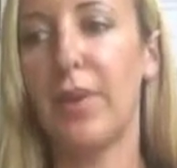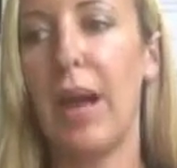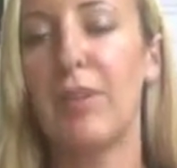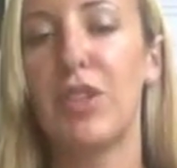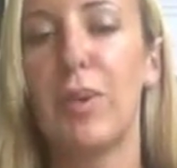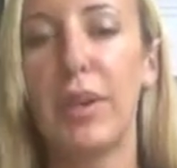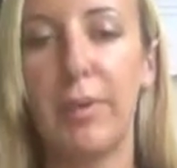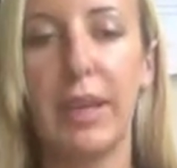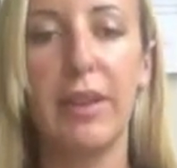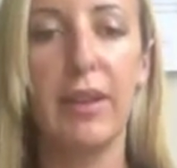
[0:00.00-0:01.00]
how much money
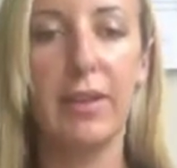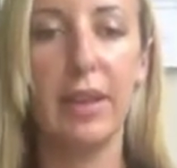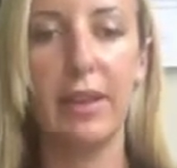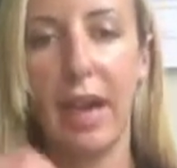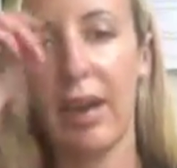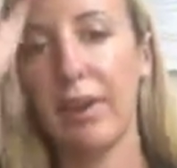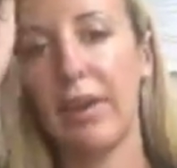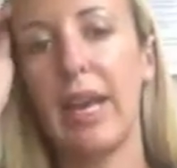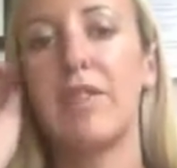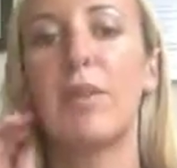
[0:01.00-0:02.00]
you're making, things like that are
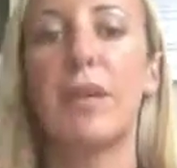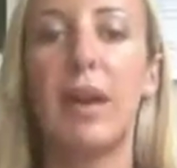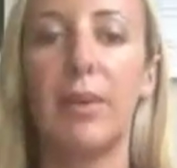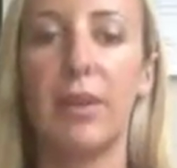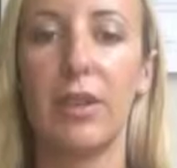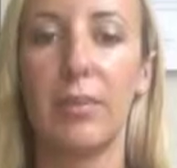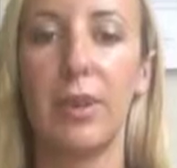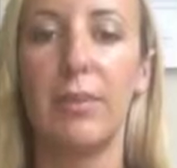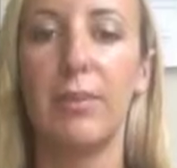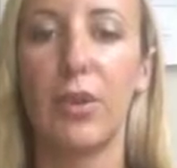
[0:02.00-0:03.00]
going to have to become a little
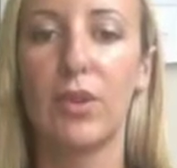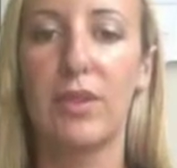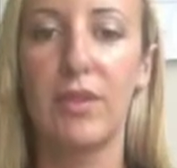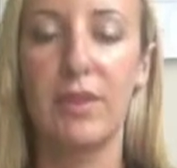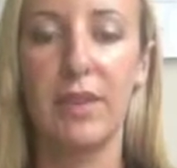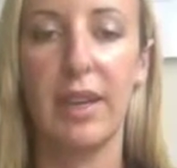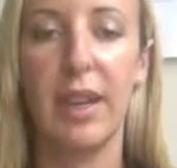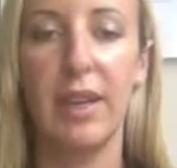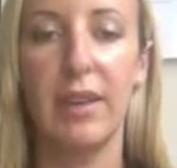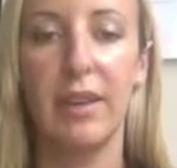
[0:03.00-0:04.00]
bit more
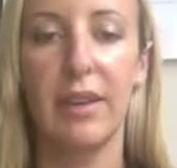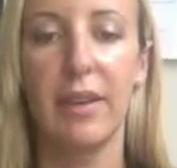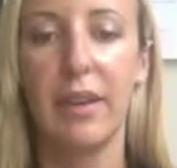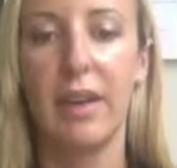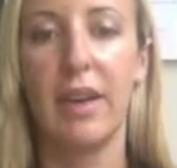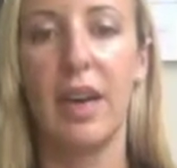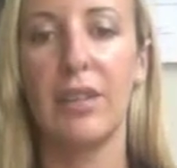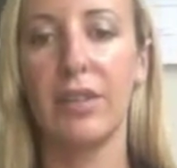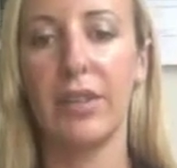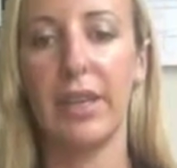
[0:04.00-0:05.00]
sophisticated, and I
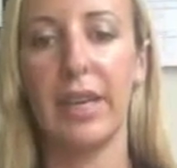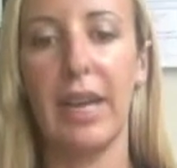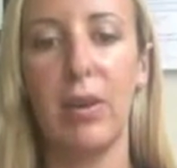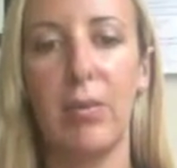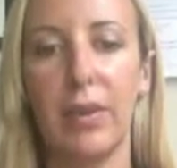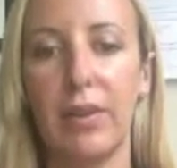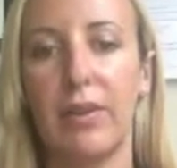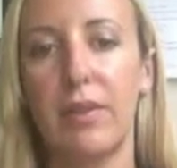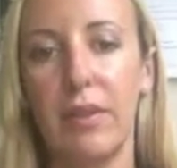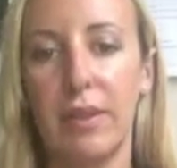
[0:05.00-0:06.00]
certainly can help
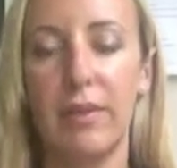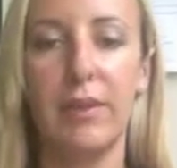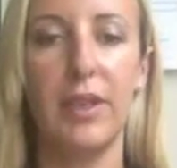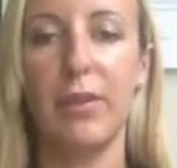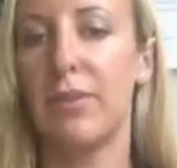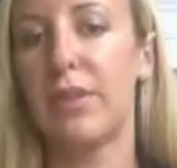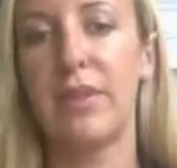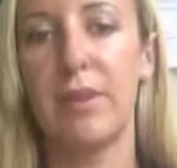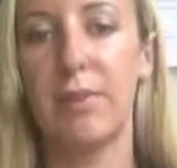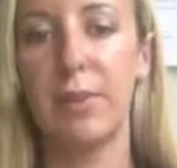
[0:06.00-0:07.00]
with,
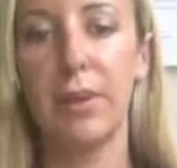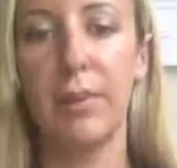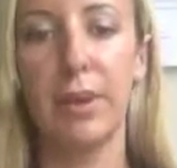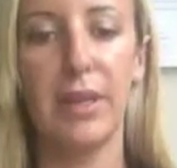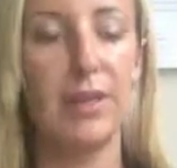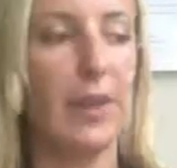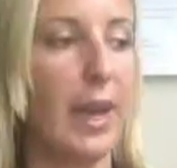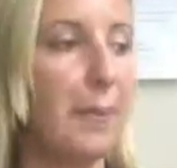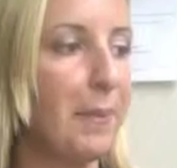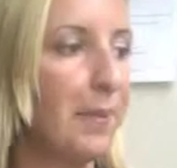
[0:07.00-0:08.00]
systems to put in place for
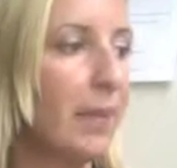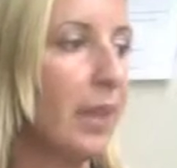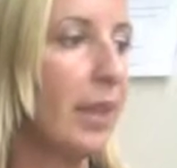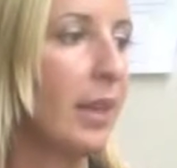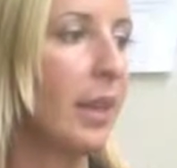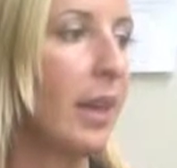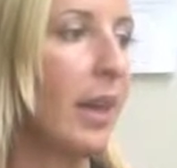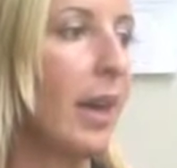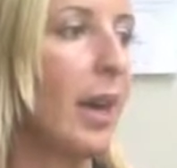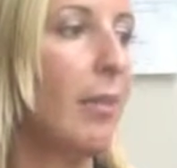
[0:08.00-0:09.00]
that.
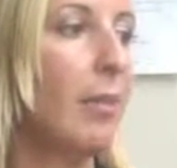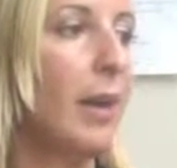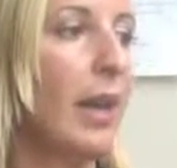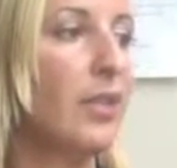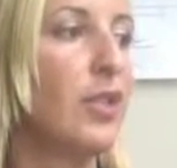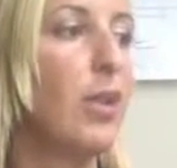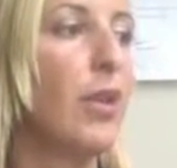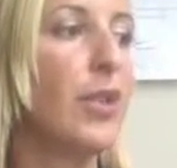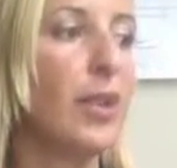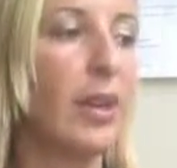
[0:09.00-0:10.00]
As you grow,
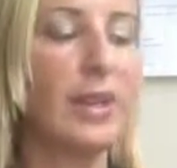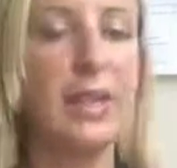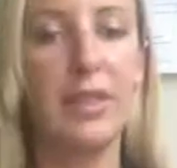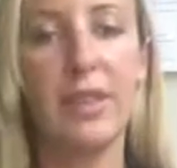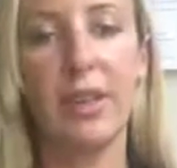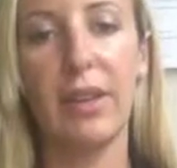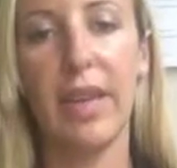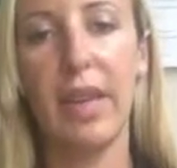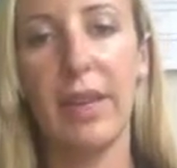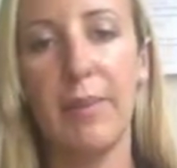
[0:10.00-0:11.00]
you're going to need to
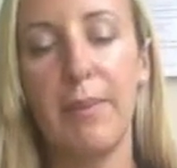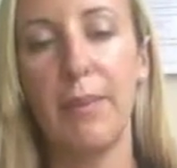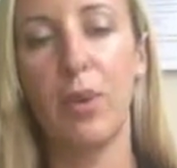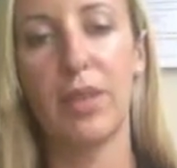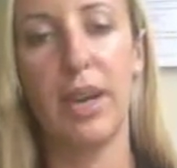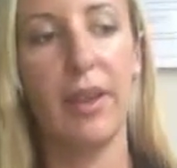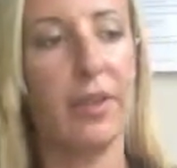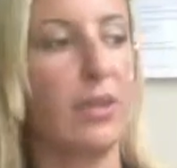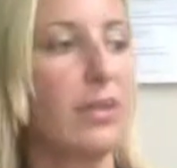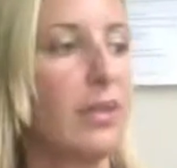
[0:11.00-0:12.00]
delegate more to
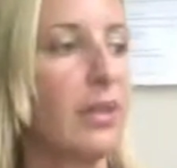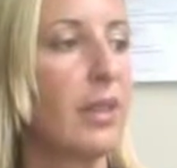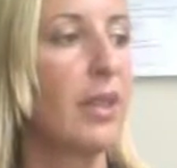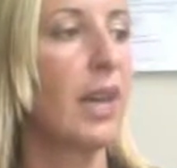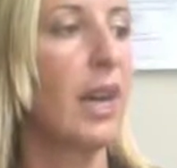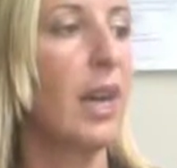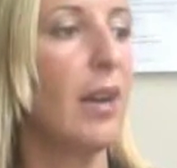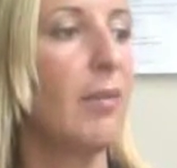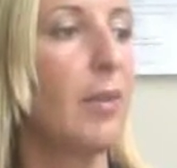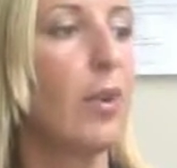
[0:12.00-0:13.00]
others.
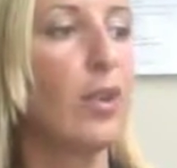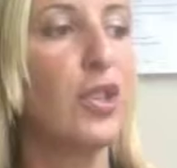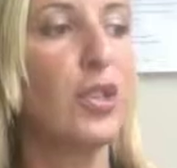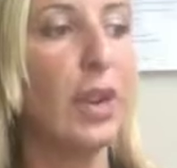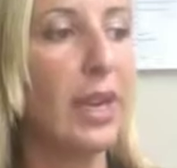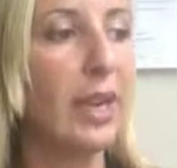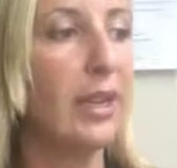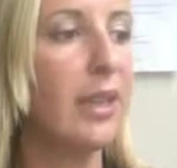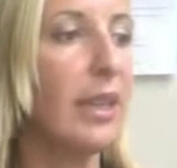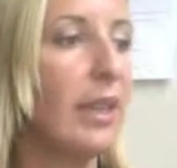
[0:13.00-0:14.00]
The more you
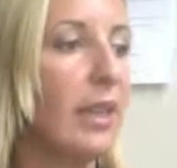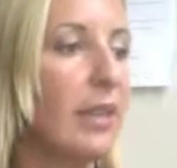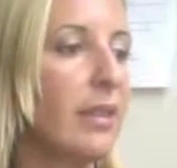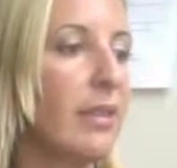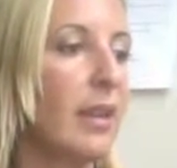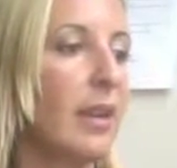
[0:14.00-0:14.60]
train and